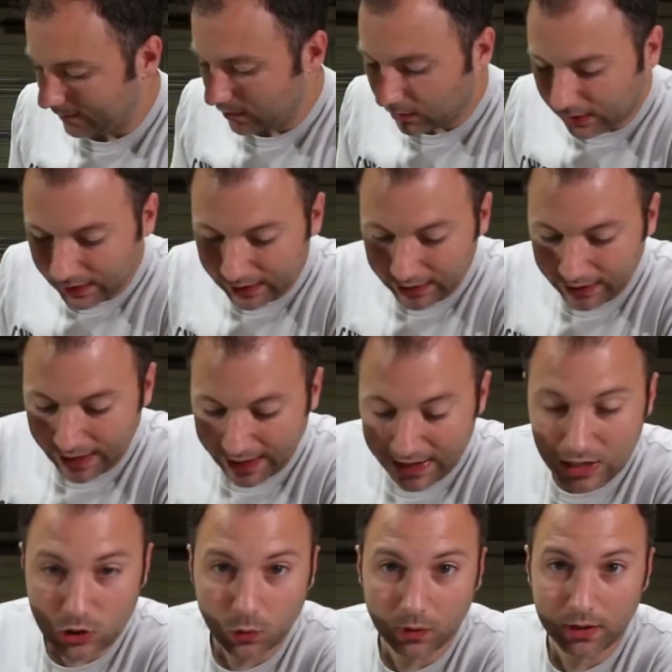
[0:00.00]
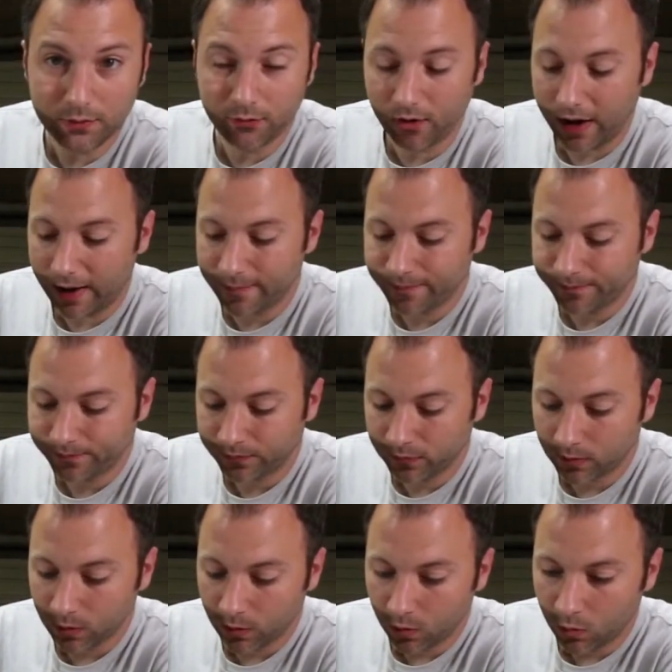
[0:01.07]
You're getting an A10 frame
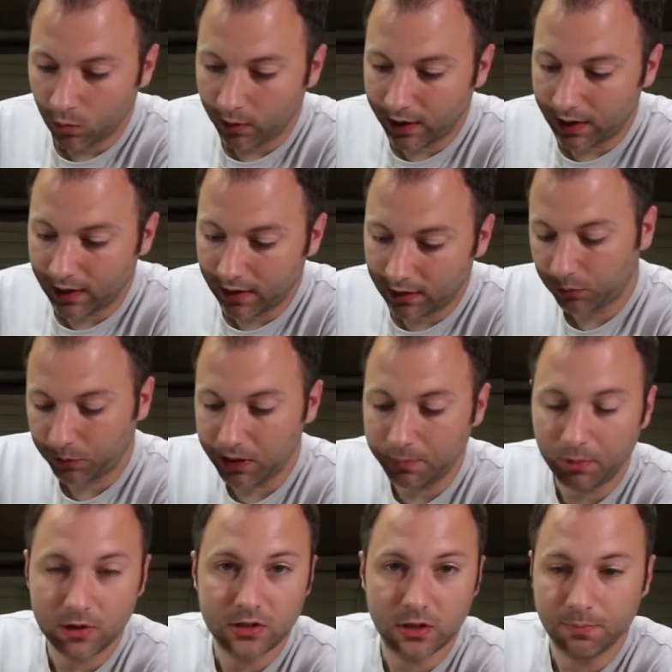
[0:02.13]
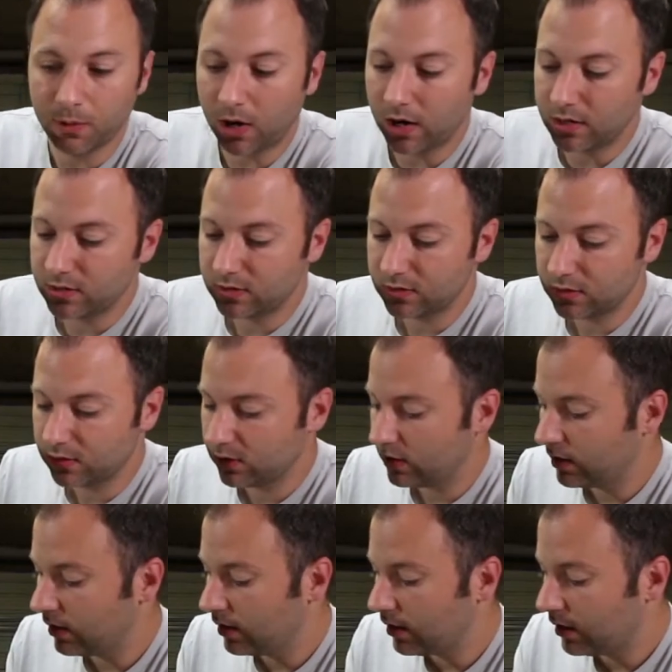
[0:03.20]
with 3D printed parts,
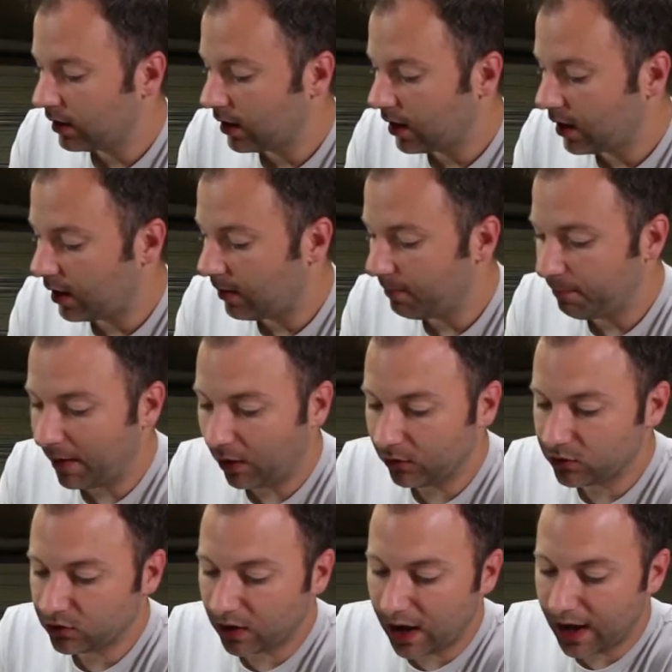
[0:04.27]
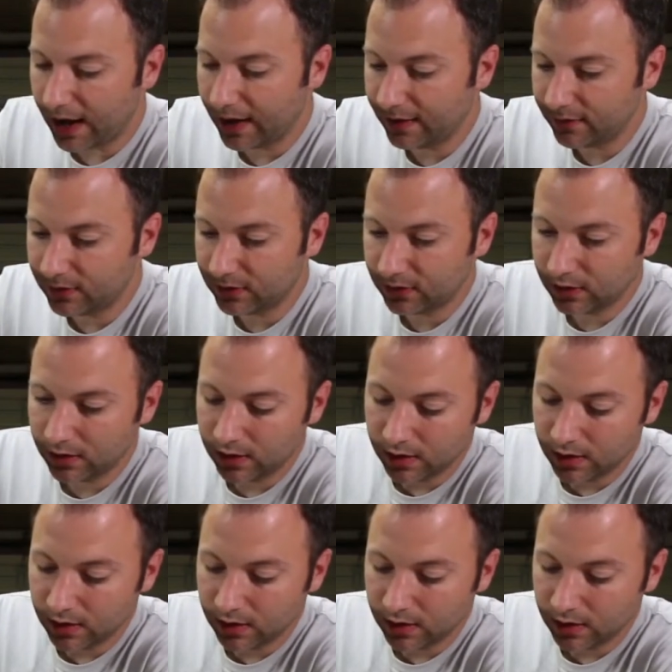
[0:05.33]
belt drives,